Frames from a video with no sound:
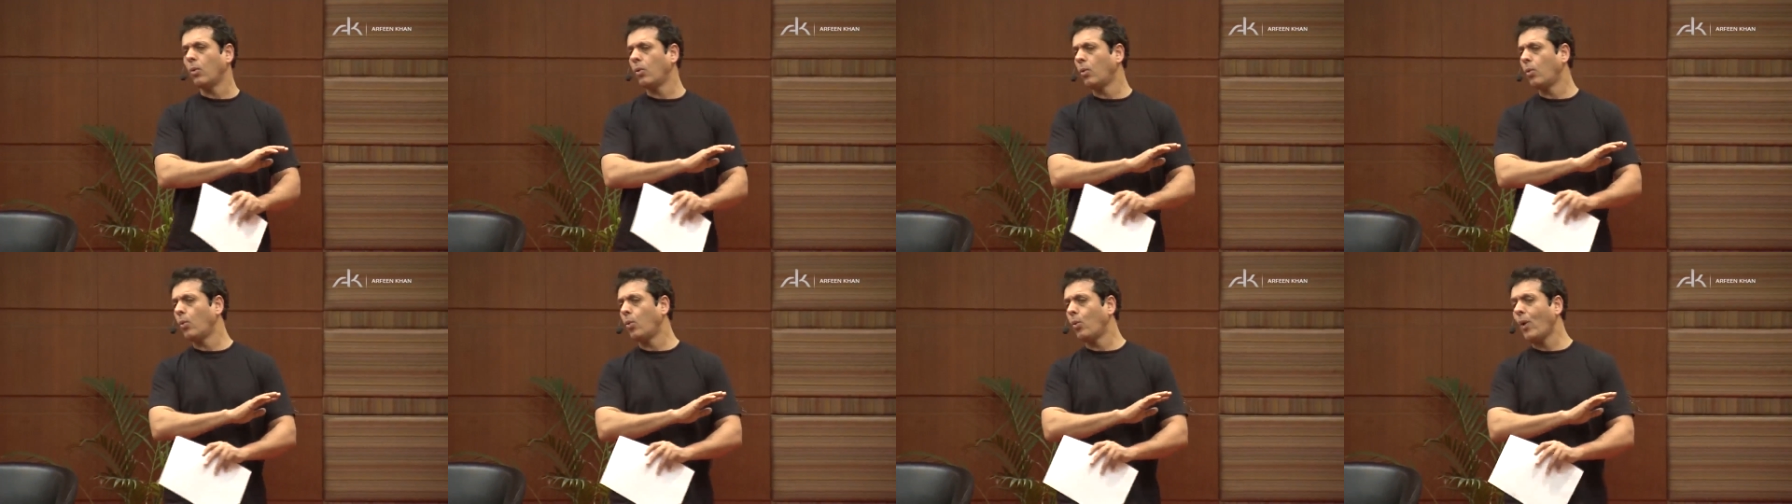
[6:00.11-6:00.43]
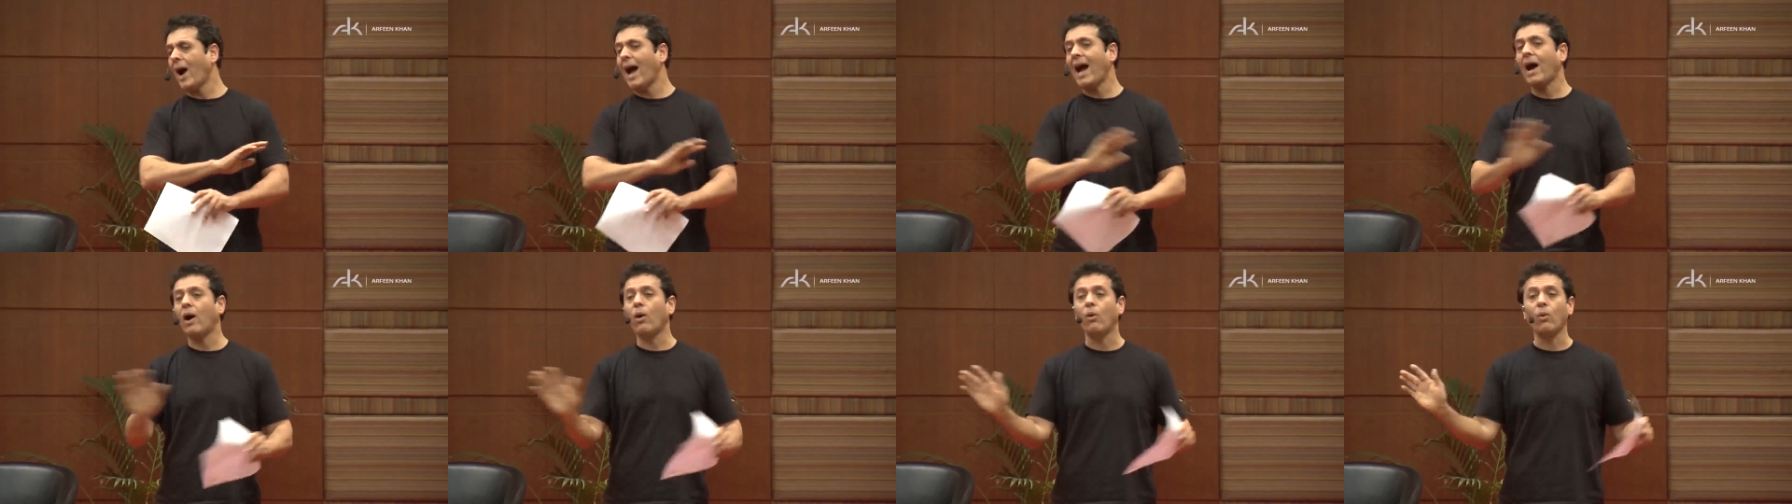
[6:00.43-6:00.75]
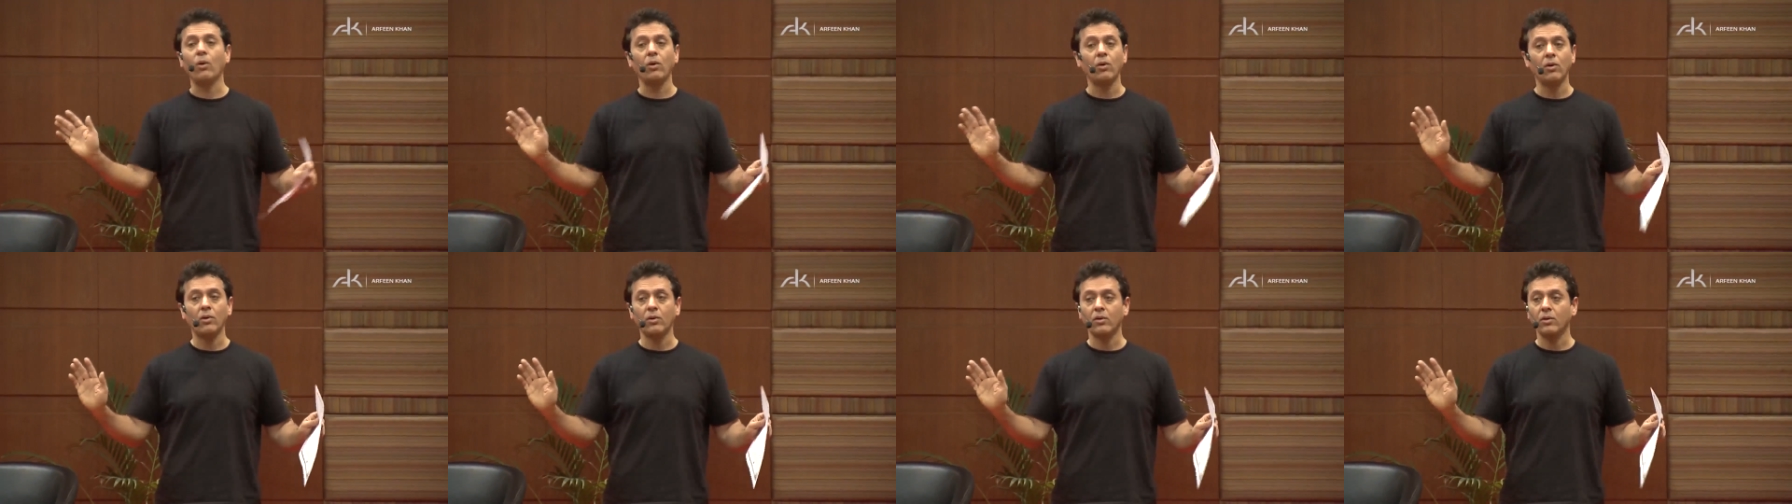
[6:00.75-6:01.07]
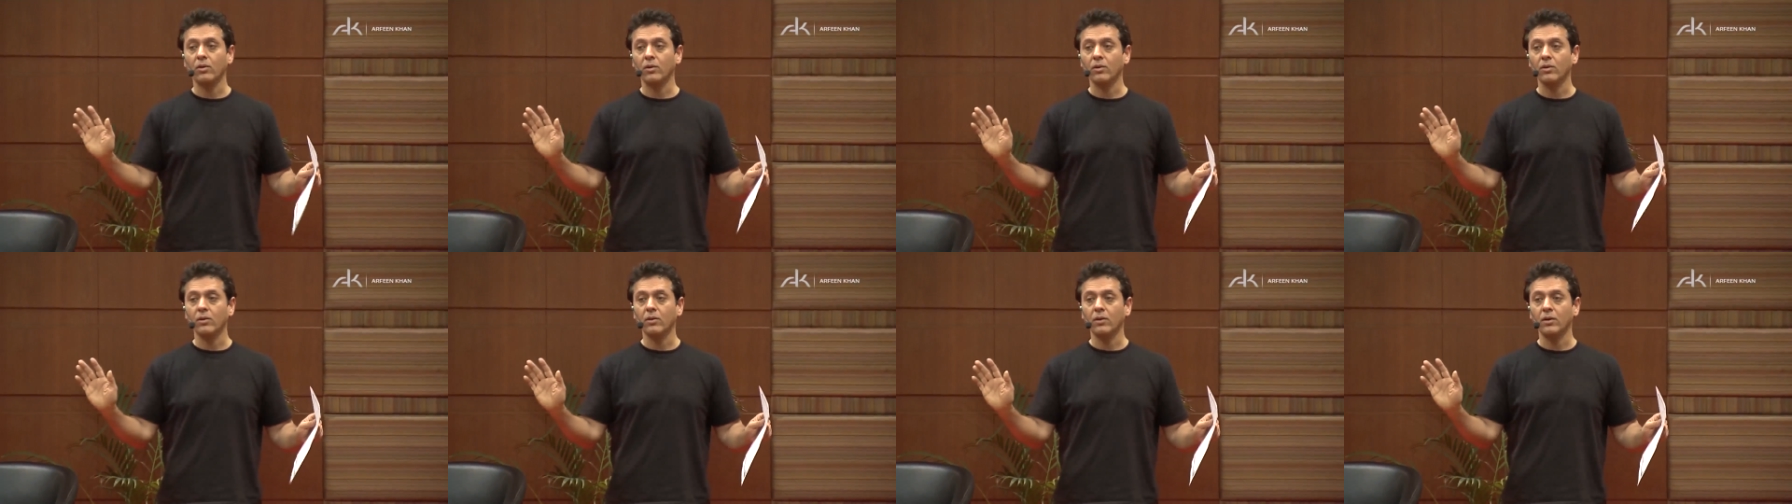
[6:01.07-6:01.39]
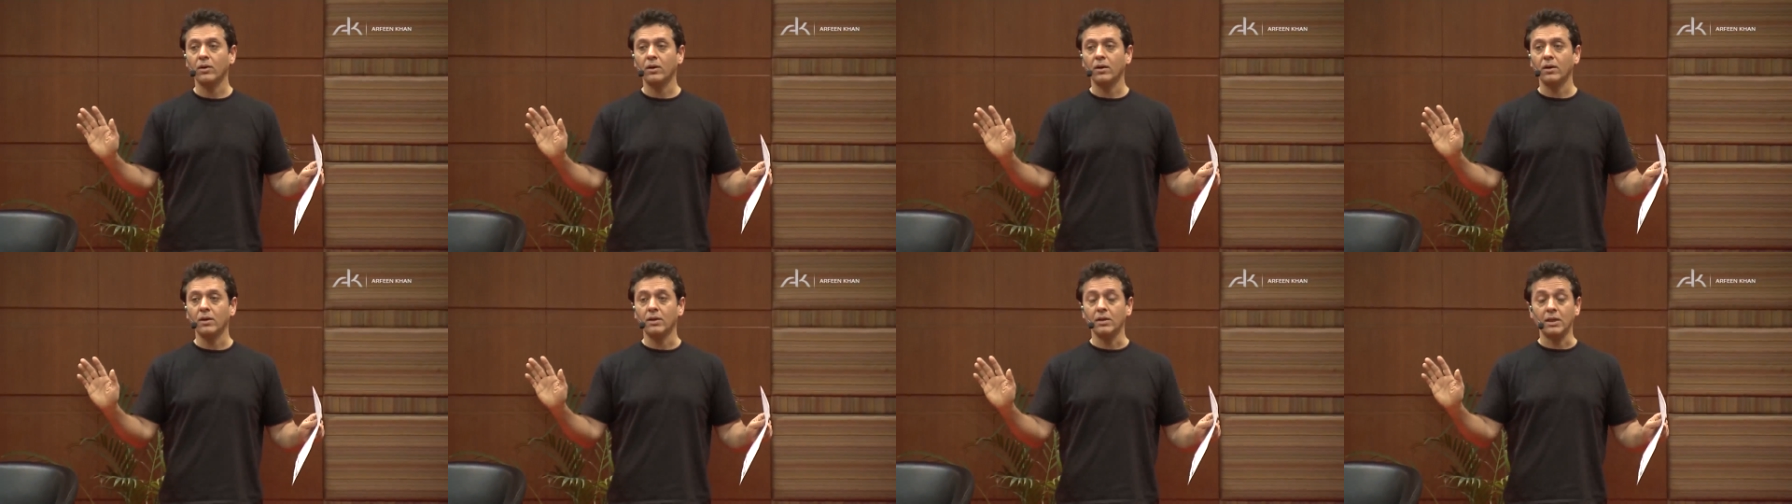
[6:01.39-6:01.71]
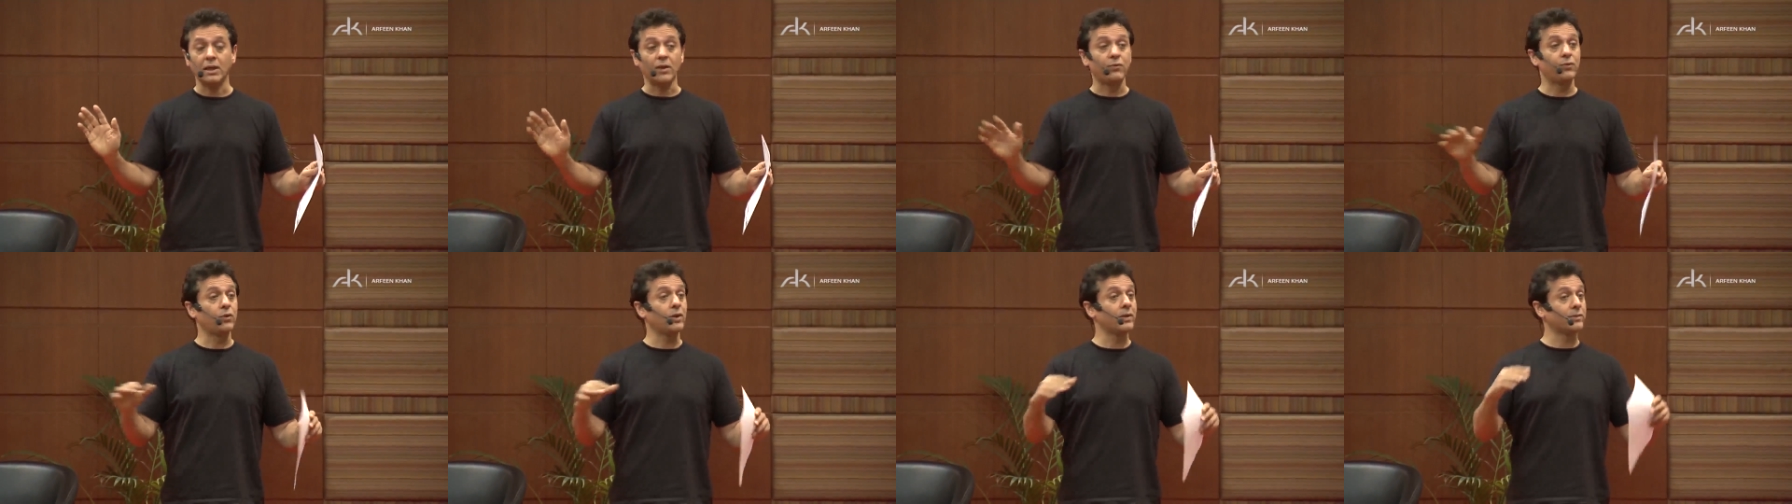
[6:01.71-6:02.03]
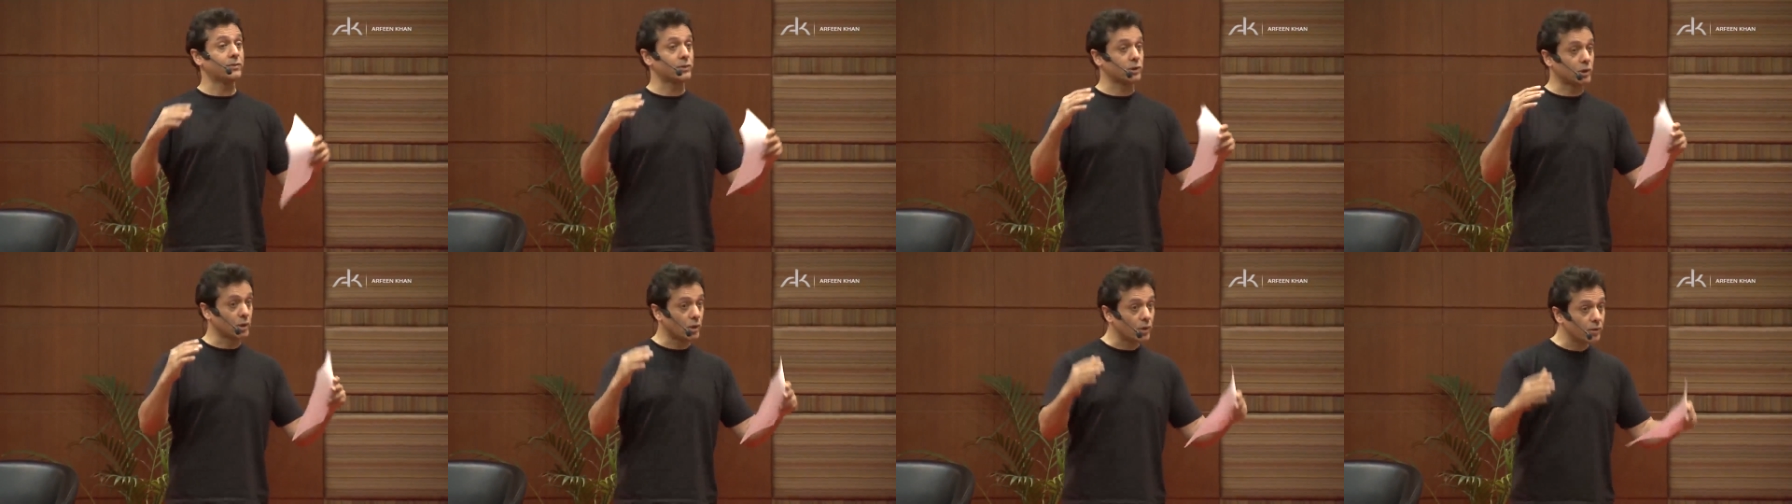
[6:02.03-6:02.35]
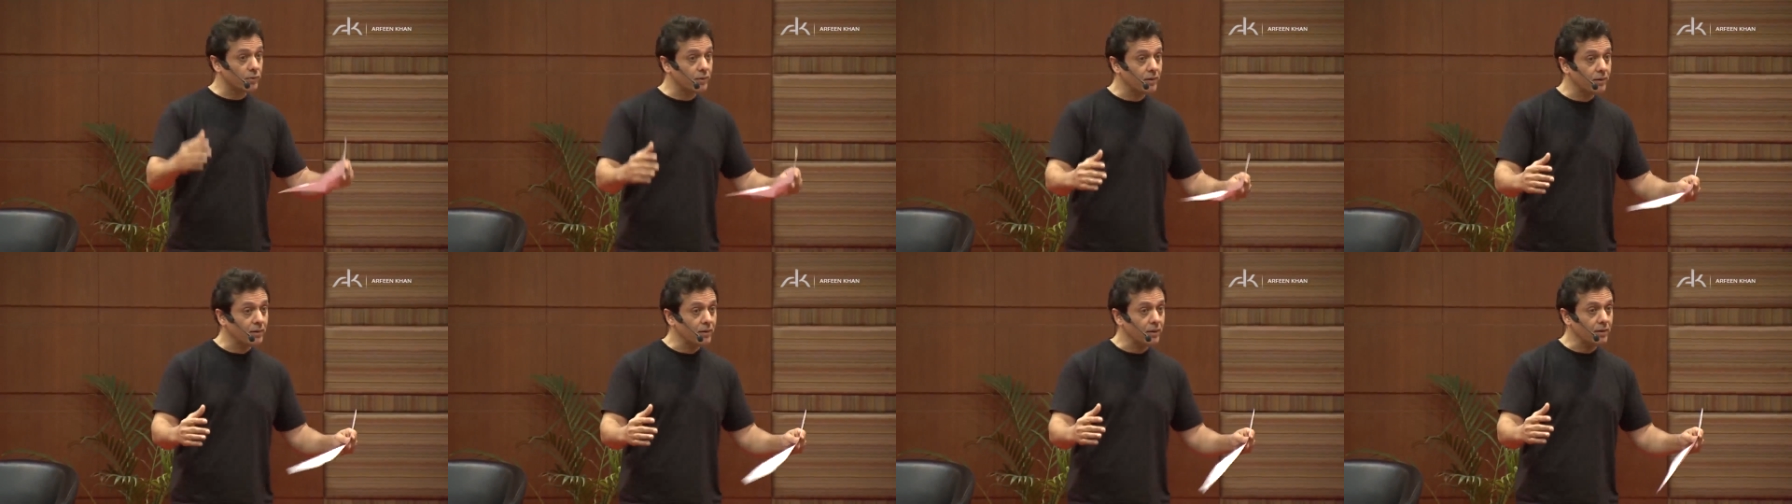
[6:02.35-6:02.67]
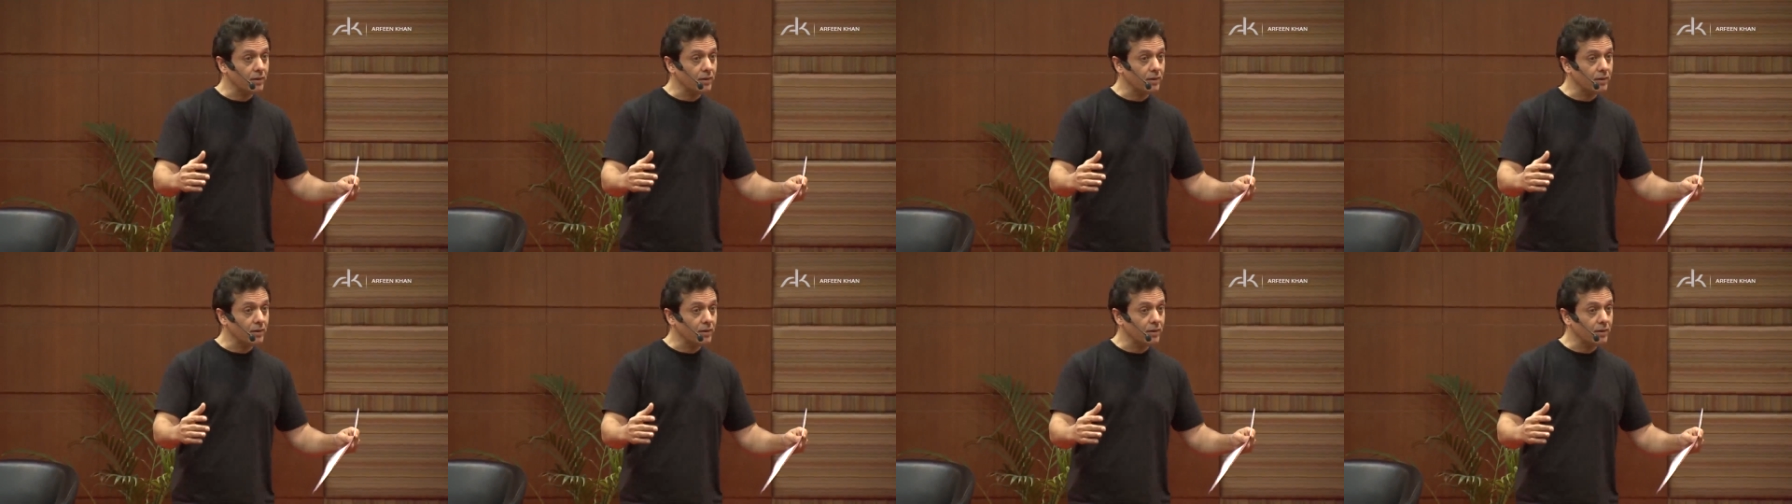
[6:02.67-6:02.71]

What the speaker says: wow. If you have children